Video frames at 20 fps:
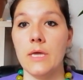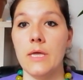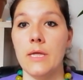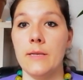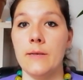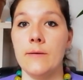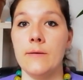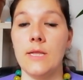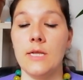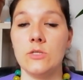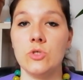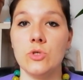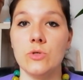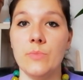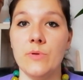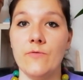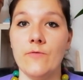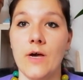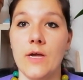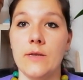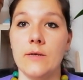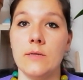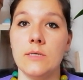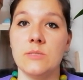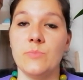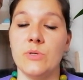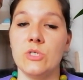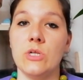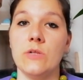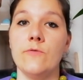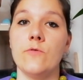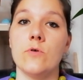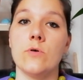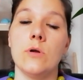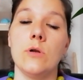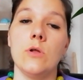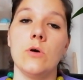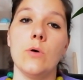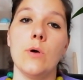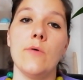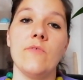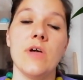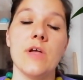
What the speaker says: and that should be fine, especially for aloe